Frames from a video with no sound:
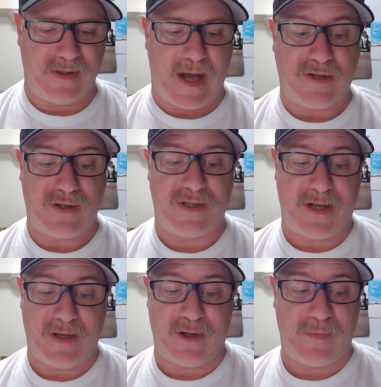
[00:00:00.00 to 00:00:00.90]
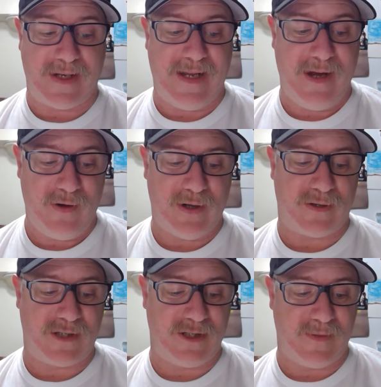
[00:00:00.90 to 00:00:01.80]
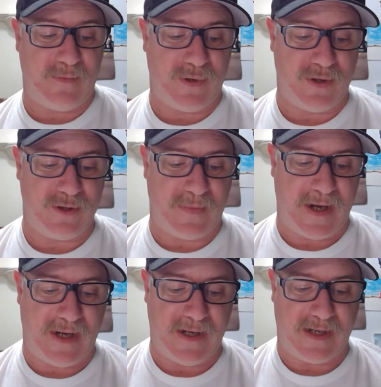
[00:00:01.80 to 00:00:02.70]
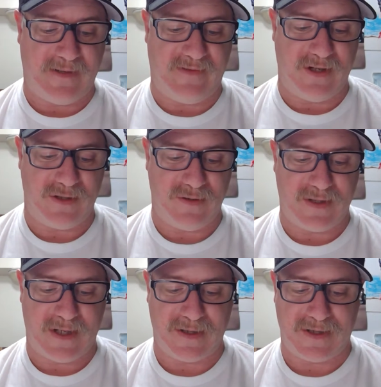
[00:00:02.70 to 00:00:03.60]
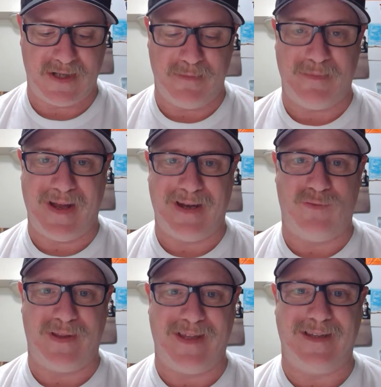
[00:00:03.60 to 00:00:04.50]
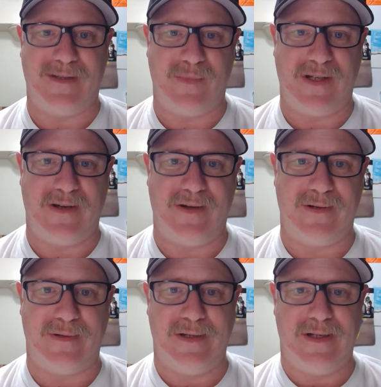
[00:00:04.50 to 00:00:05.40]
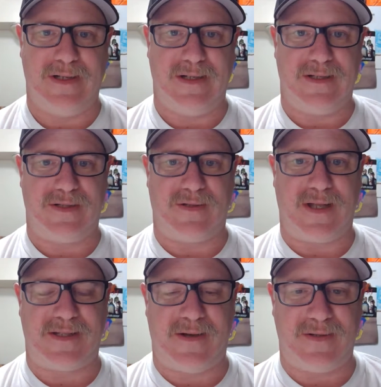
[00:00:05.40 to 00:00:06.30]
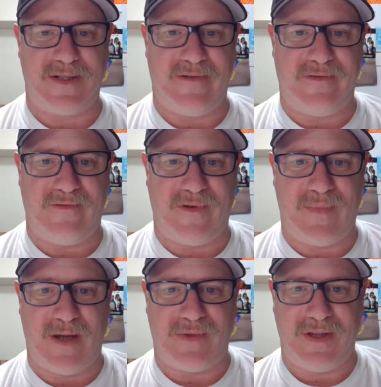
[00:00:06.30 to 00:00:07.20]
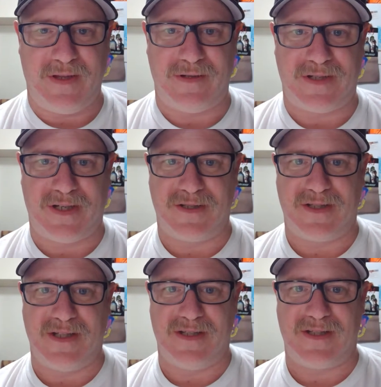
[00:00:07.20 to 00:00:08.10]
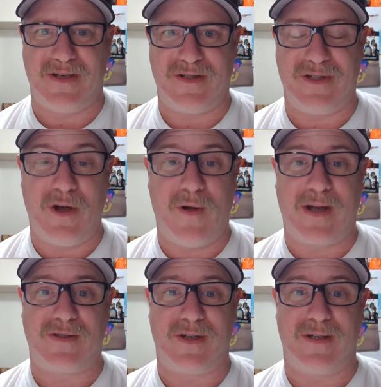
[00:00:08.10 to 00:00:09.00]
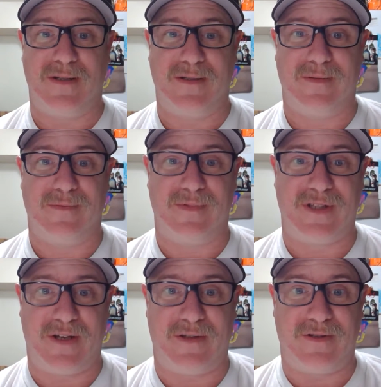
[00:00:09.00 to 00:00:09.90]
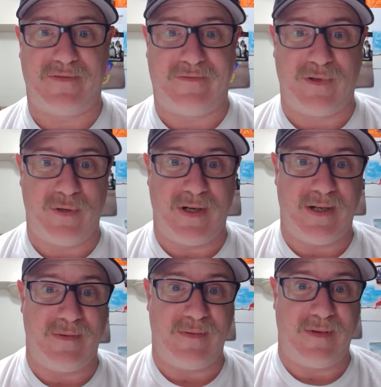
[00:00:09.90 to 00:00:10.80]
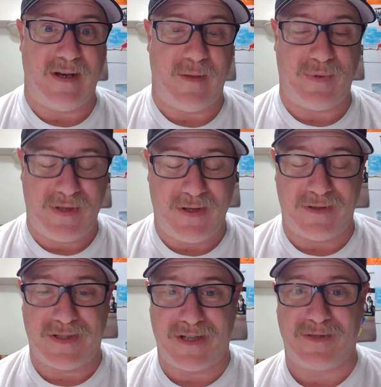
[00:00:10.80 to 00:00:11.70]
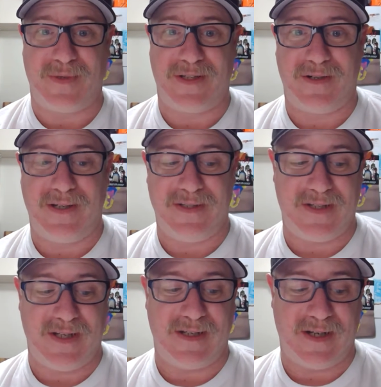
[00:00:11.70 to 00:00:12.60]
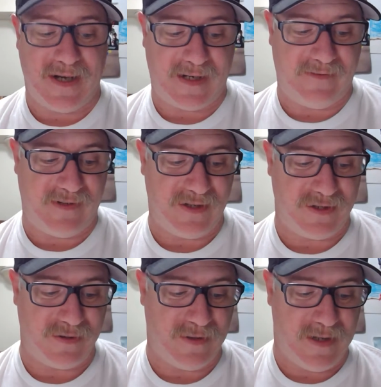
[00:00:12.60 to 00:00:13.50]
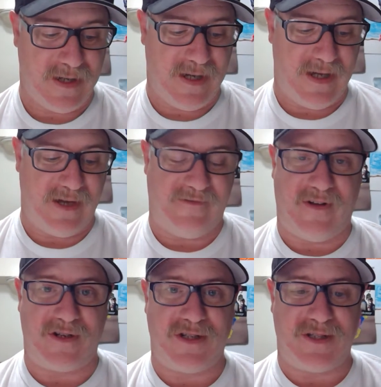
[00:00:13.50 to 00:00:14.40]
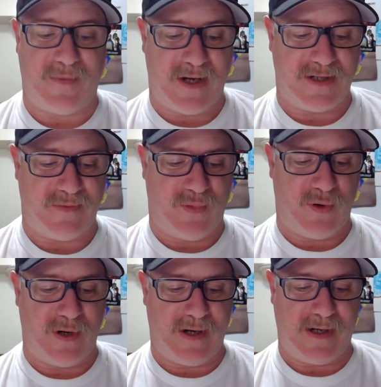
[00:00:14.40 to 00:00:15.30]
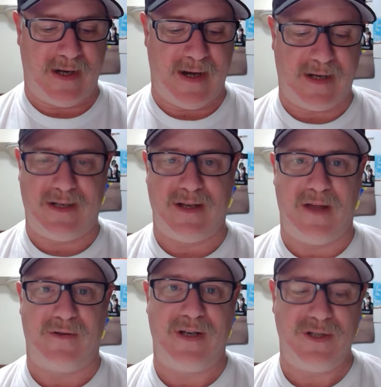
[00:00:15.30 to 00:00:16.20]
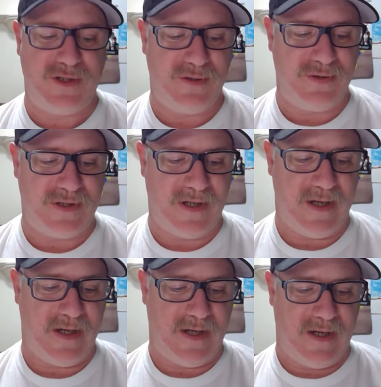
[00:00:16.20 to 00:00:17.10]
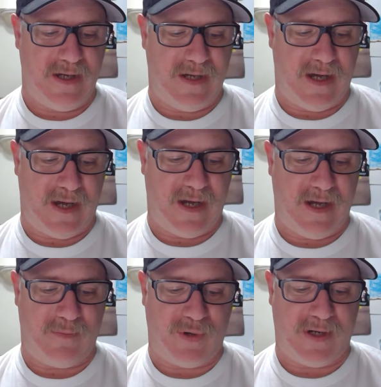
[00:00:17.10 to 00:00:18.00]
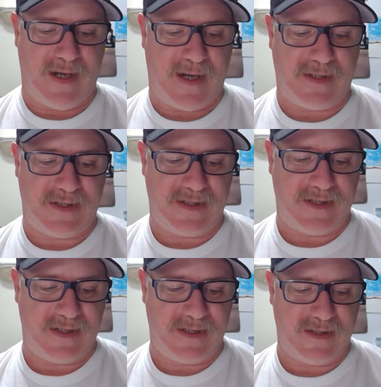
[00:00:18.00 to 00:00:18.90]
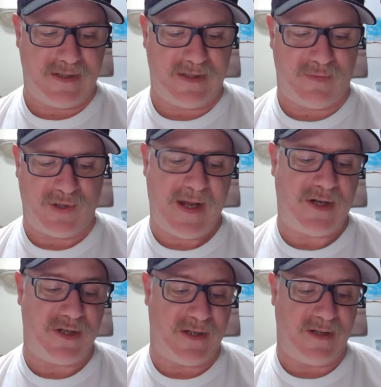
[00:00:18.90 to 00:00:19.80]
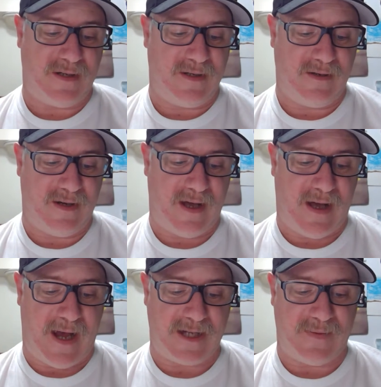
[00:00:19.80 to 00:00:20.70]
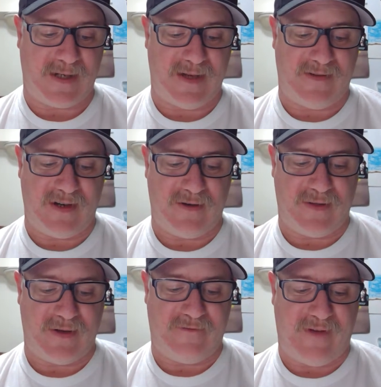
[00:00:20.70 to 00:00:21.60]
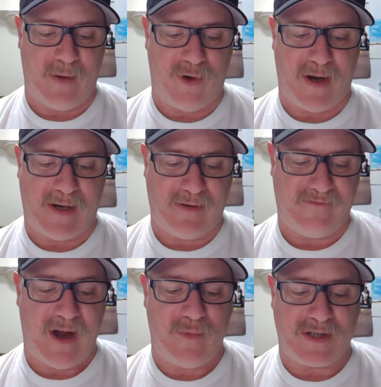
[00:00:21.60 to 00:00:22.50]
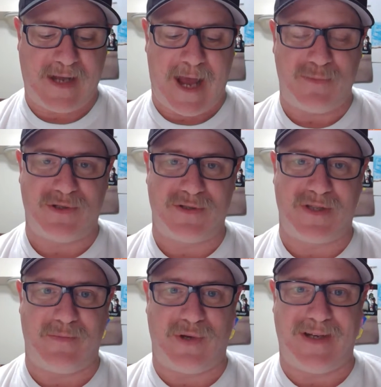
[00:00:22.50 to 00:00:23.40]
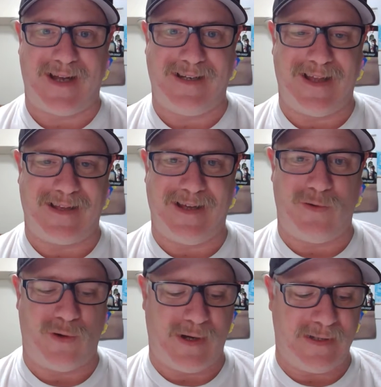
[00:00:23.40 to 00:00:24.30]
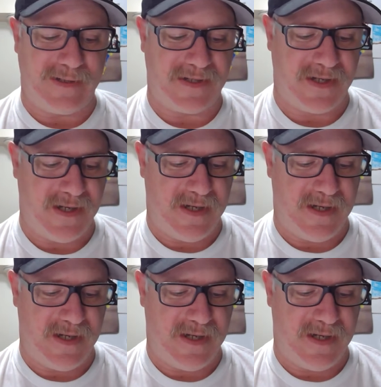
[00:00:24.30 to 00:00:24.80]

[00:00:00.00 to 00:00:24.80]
extracellular material, produced by connective tissue cells embedded within the material. So that's how it's different from the epithelial cells. Is there's no extracellular fluid in epithelial cells, but there is in connective tissue. It functions by support and connect to other tissues. It protects the protection aspect of it, or the fibrous capsules that protect delicate organs